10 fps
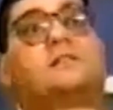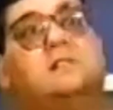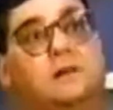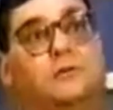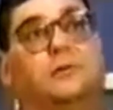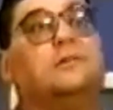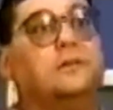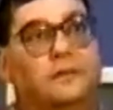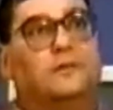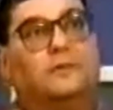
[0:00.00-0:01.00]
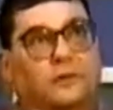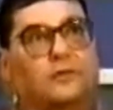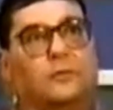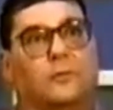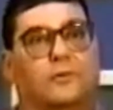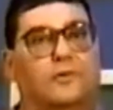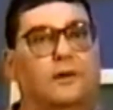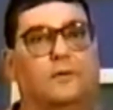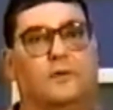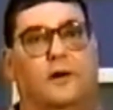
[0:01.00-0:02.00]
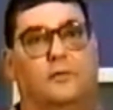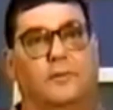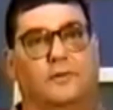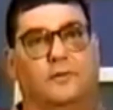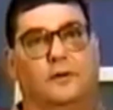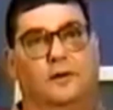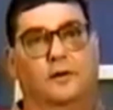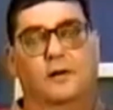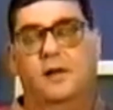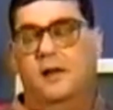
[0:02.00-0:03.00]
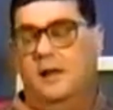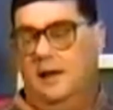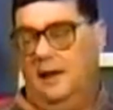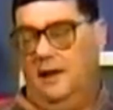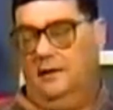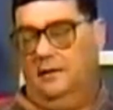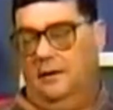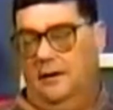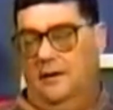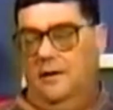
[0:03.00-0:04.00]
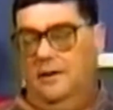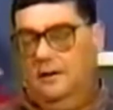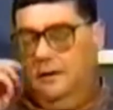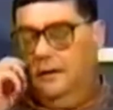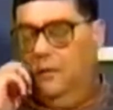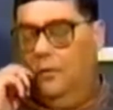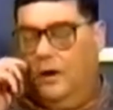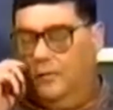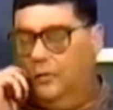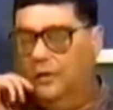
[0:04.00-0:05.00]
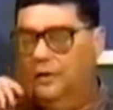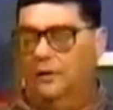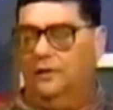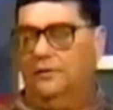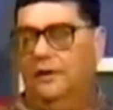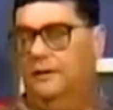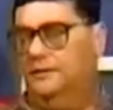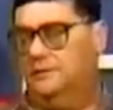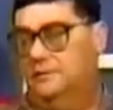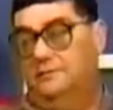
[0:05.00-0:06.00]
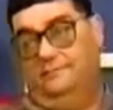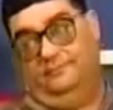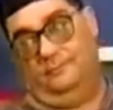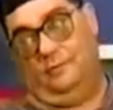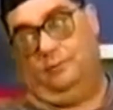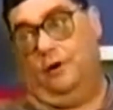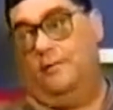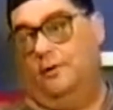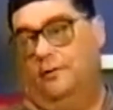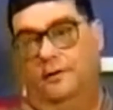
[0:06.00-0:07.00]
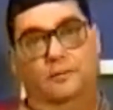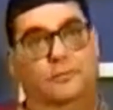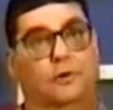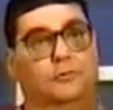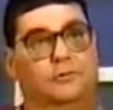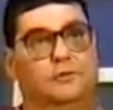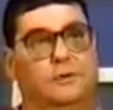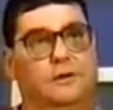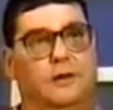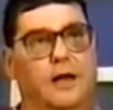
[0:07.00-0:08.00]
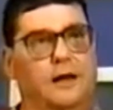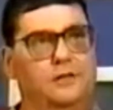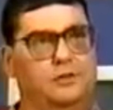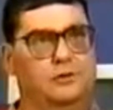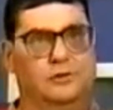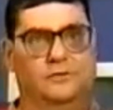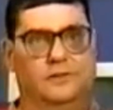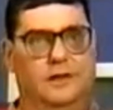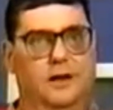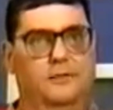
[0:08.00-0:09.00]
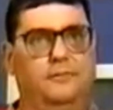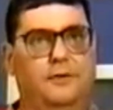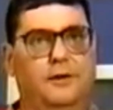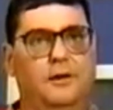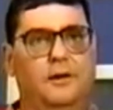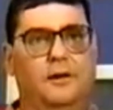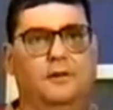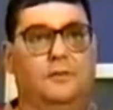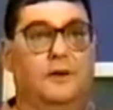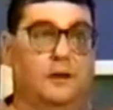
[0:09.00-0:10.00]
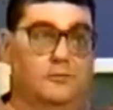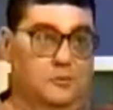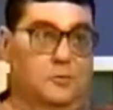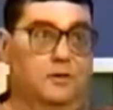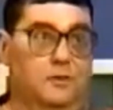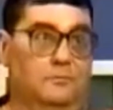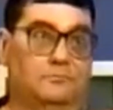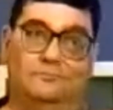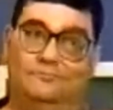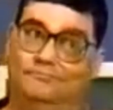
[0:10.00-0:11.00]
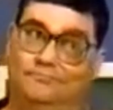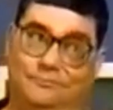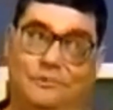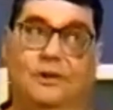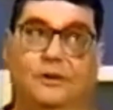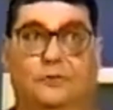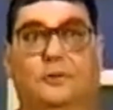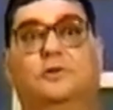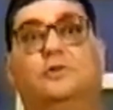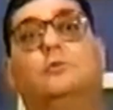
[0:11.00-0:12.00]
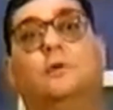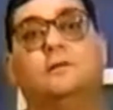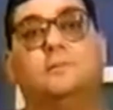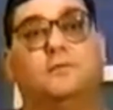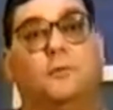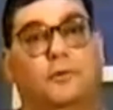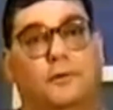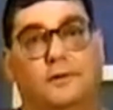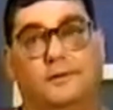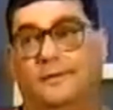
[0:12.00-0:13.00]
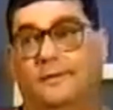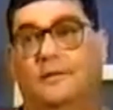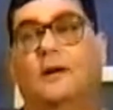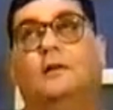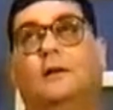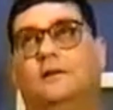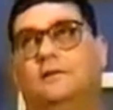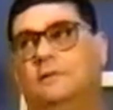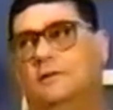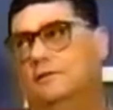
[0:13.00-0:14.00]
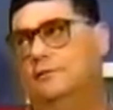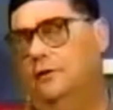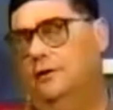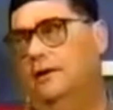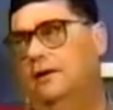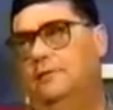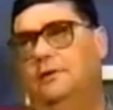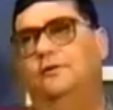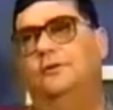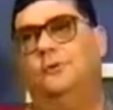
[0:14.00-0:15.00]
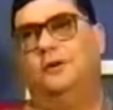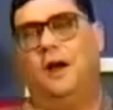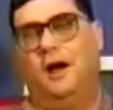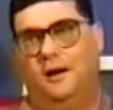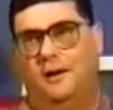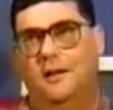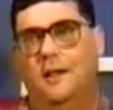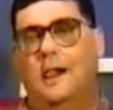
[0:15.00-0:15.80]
secret system or set of governments there. And one of the things, the primary thing Bill was doing the last years of his life, in fact, I was with him literally 2 weeks before his alleged falling out of a canoe and dying.